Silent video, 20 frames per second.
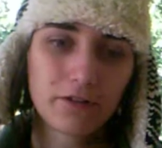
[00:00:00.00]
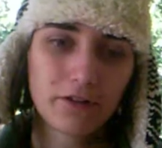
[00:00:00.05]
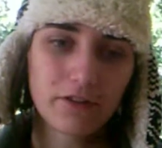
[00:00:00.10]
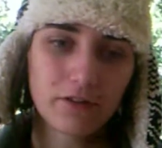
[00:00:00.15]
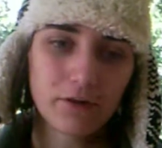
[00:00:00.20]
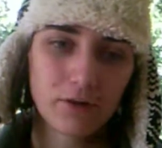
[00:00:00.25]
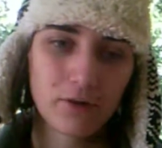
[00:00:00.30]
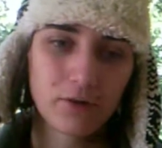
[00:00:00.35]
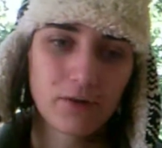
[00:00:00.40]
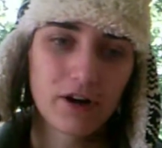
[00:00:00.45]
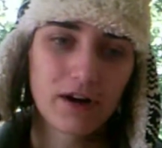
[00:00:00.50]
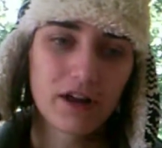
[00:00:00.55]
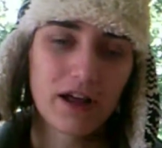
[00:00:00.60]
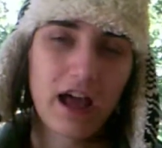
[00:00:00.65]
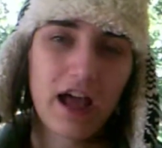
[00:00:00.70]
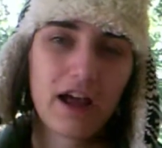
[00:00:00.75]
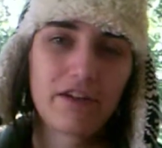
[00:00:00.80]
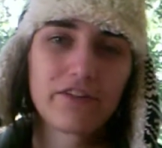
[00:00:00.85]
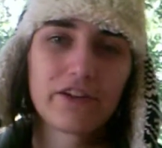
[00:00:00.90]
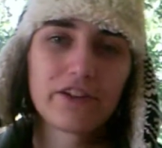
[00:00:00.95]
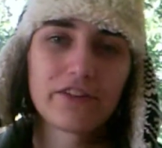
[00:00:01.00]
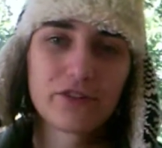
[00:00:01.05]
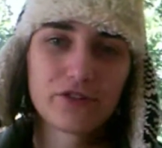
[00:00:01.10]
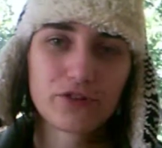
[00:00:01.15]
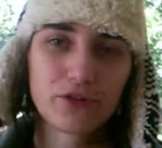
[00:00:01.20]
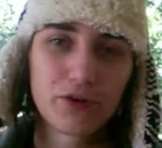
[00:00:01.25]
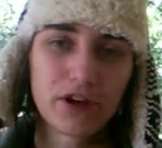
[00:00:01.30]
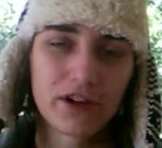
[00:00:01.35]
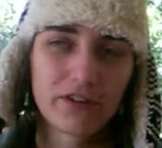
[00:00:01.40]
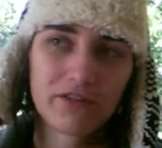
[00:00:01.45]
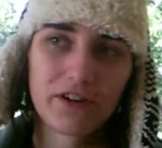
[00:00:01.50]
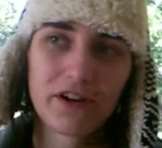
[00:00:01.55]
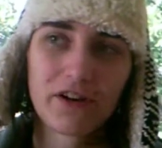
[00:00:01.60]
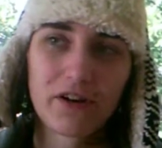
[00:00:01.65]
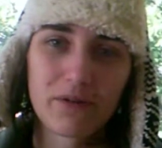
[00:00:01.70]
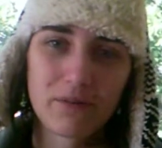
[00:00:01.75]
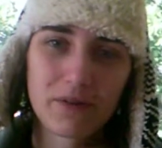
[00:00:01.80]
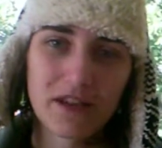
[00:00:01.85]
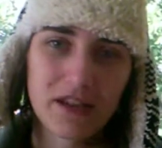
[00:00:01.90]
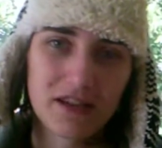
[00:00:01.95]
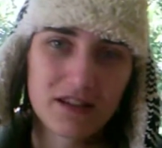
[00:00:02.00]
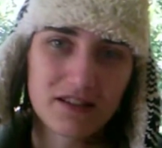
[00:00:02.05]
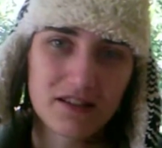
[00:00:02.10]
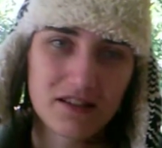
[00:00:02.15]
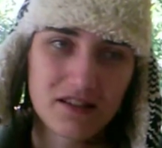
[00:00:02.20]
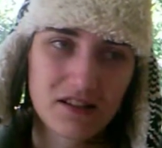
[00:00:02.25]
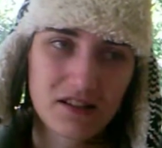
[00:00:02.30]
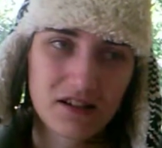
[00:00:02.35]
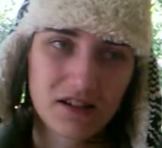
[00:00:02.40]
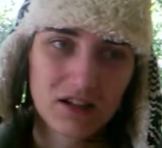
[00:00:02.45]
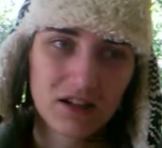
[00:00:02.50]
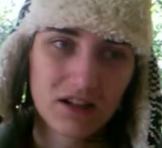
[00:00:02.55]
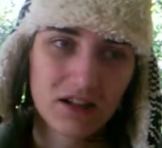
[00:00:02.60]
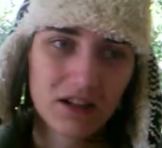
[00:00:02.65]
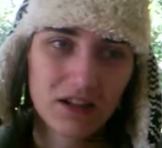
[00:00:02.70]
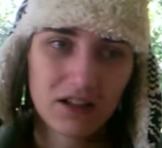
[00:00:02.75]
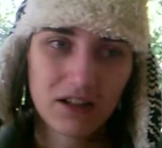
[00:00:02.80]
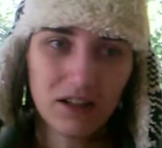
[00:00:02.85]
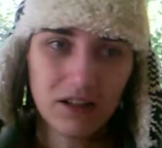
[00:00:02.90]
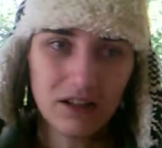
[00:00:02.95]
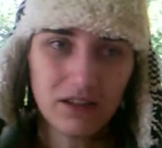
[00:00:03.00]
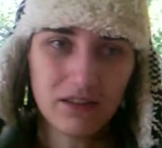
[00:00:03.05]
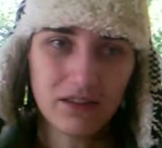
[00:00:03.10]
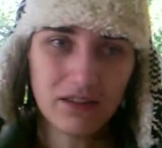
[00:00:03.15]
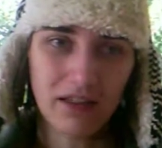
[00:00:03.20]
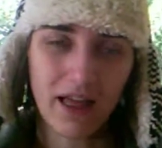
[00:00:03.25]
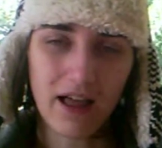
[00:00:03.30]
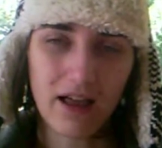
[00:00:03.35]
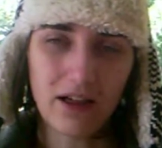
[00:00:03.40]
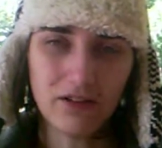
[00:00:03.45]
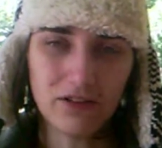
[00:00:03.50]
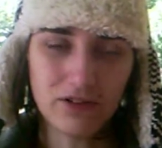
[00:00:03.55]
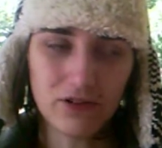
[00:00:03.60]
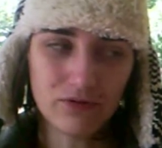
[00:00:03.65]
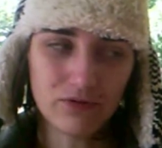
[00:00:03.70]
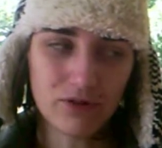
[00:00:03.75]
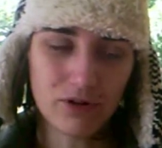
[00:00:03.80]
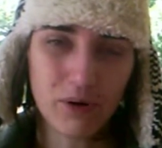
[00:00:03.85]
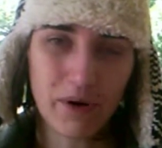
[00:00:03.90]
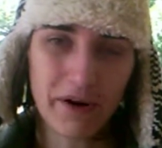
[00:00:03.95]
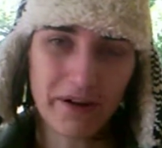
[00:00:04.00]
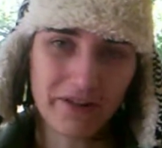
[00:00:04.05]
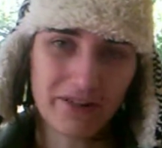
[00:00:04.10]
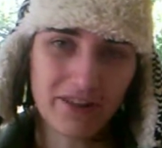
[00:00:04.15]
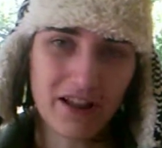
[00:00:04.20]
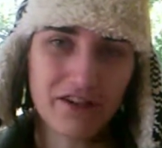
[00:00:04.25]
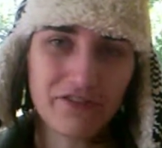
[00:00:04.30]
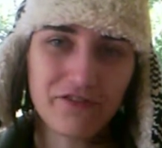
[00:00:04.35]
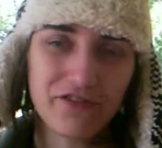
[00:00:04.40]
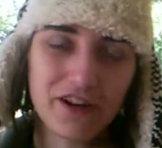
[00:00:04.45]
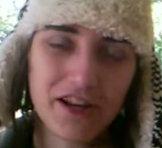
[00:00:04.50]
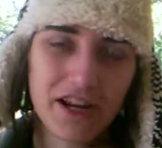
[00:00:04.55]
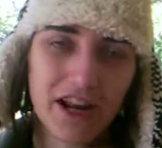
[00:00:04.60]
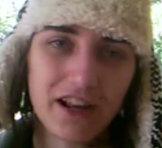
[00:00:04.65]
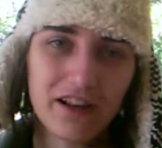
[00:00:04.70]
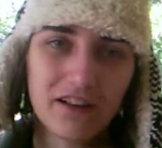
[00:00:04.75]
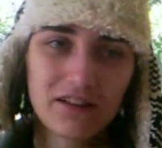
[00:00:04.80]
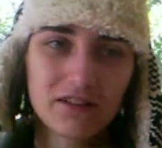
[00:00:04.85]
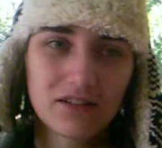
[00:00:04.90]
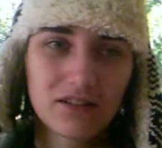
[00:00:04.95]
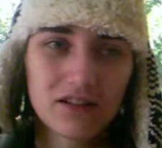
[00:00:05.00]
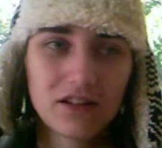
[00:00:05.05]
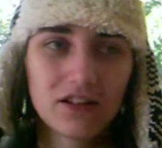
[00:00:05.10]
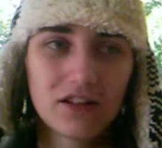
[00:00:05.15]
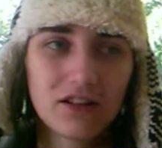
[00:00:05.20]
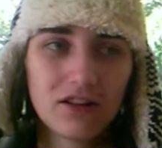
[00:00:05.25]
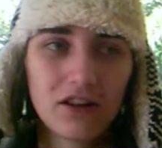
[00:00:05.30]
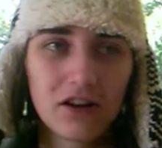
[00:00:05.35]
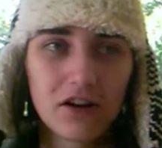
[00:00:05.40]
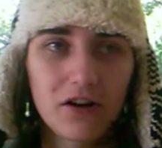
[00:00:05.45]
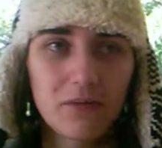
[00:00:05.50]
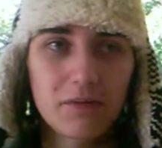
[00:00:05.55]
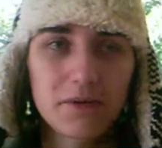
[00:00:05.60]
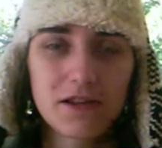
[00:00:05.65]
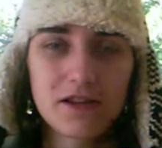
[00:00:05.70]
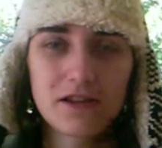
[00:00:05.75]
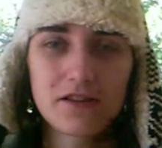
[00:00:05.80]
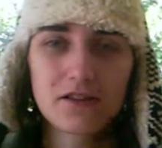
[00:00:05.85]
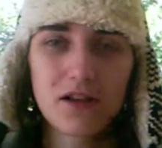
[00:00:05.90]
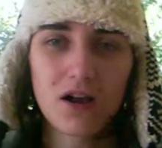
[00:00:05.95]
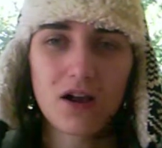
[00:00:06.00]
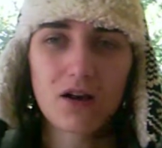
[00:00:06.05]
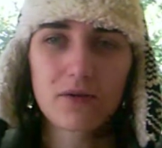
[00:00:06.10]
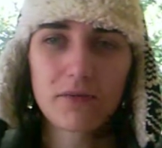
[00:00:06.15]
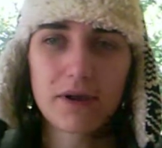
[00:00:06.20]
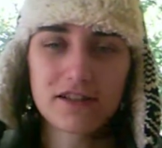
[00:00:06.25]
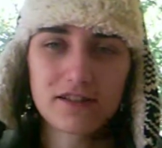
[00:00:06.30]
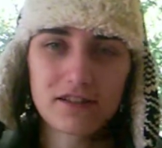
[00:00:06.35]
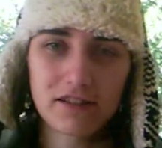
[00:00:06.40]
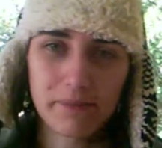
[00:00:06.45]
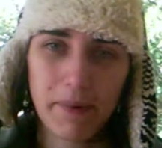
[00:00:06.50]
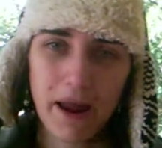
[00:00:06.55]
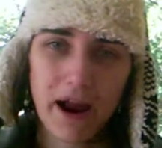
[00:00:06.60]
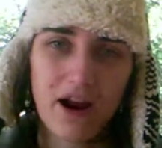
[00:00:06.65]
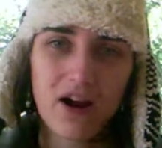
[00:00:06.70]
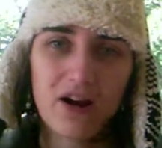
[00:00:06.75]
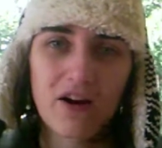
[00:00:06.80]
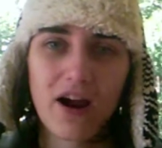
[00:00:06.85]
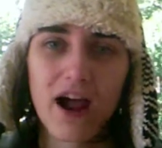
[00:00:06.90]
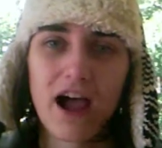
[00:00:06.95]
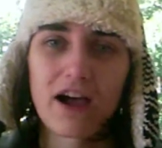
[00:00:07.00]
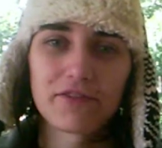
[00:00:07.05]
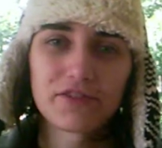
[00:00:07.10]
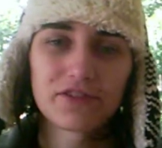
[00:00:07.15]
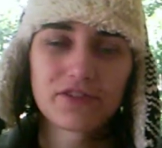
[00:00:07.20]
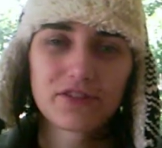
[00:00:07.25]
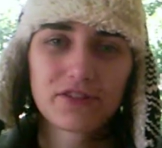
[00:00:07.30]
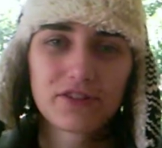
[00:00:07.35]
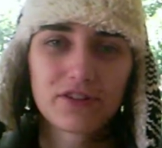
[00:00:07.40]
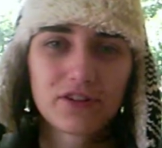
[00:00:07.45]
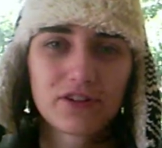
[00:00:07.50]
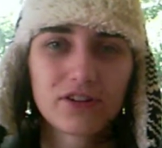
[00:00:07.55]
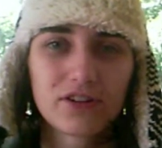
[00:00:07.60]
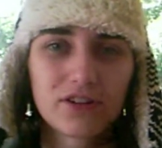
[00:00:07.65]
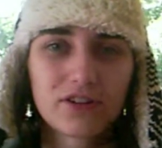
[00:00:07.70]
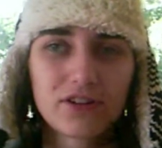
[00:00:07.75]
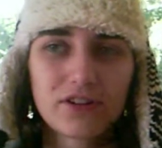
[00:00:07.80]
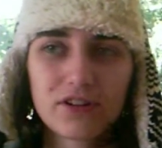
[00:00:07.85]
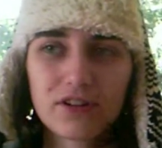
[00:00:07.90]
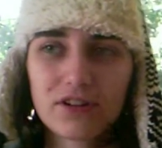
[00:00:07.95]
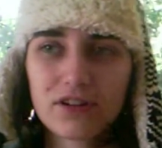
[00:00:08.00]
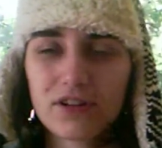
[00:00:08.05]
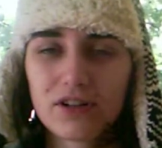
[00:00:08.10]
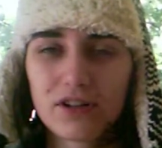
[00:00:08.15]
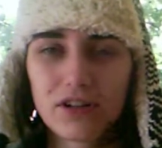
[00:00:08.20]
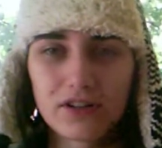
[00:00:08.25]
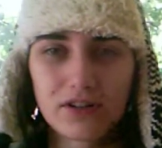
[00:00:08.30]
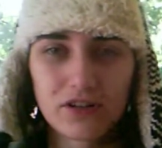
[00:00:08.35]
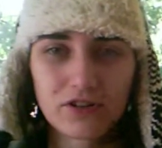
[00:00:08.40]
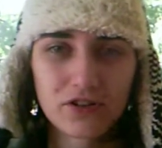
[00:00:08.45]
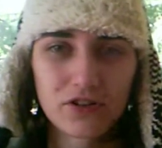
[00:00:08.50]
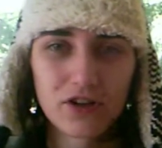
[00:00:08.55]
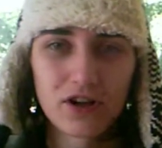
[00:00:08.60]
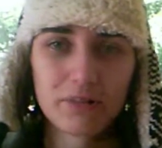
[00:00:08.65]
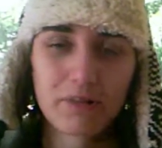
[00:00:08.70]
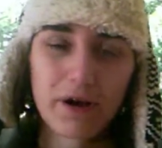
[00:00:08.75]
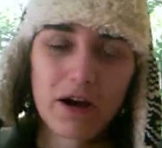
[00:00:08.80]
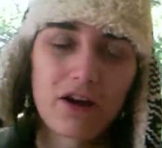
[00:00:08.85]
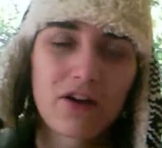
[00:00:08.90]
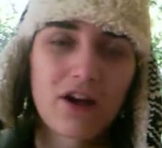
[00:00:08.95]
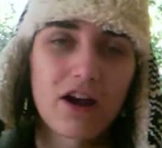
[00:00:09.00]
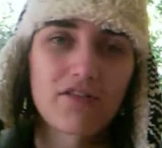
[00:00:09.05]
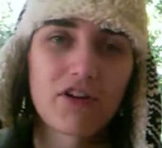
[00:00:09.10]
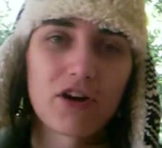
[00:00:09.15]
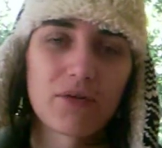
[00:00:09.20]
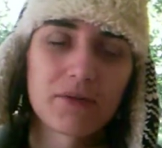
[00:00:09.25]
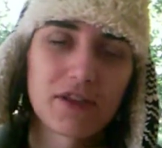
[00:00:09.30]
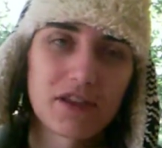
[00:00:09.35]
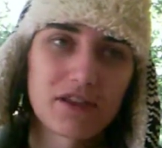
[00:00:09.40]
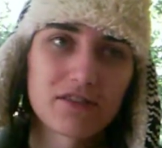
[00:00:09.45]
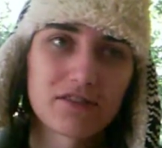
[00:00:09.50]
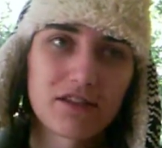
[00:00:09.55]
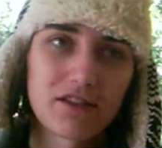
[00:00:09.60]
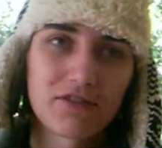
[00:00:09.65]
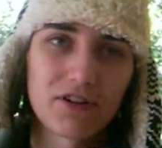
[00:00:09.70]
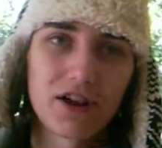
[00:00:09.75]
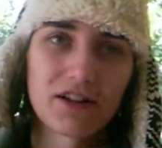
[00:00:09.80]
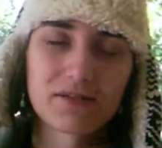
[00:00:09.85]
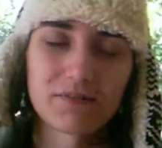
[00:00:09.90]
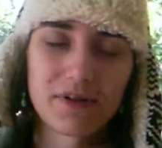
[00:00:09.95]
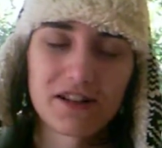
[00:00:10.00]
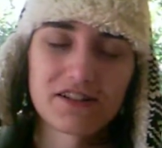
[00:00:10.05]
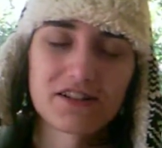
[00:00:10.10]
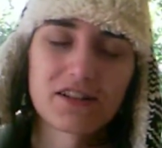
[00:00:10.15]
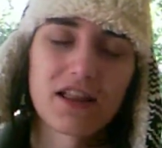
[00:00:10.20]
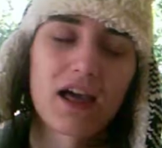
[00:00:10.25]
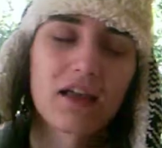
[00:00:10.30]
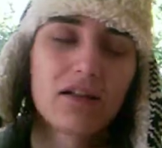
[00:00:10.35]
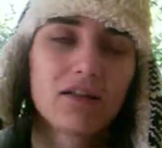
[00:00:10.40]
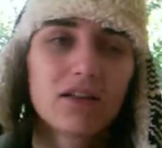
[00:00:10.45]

who want to have like this quick fun RPs that don't require a lot of reading. Lit RPs are basically paragraphs. It's also called paragraph RPs, I forgot to mention that.